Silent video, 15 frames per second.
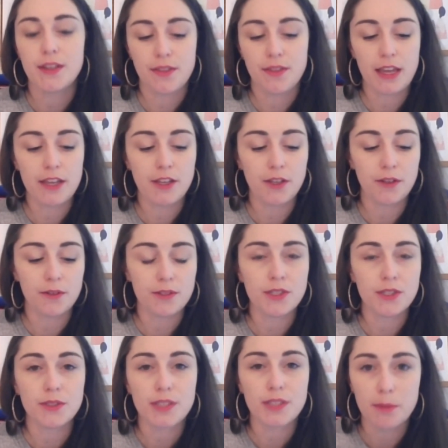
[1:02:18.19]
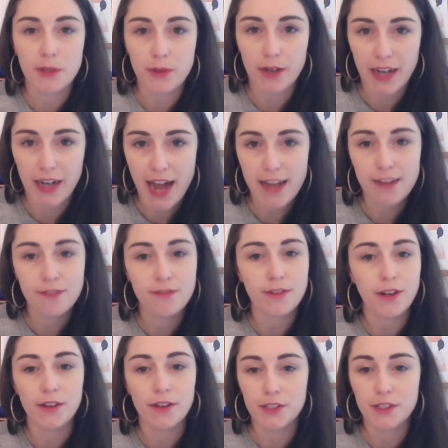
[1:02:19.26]
Thank you to WRI for
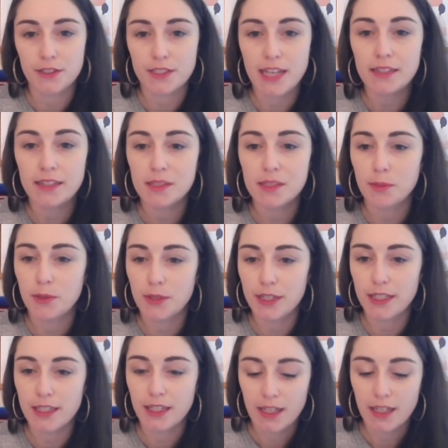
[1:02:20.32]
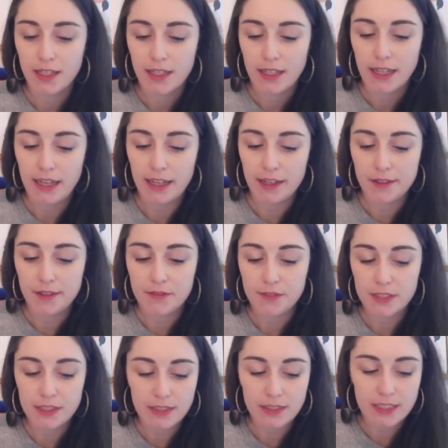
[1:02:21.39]
all your tech support and
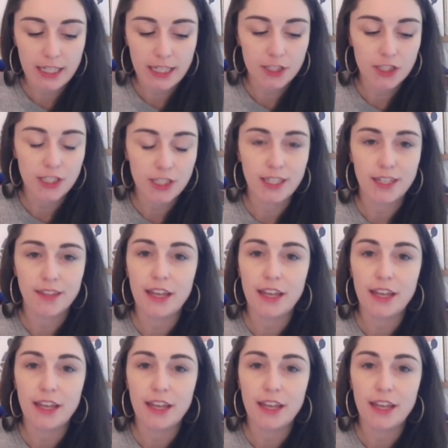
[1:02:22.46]
facilitation.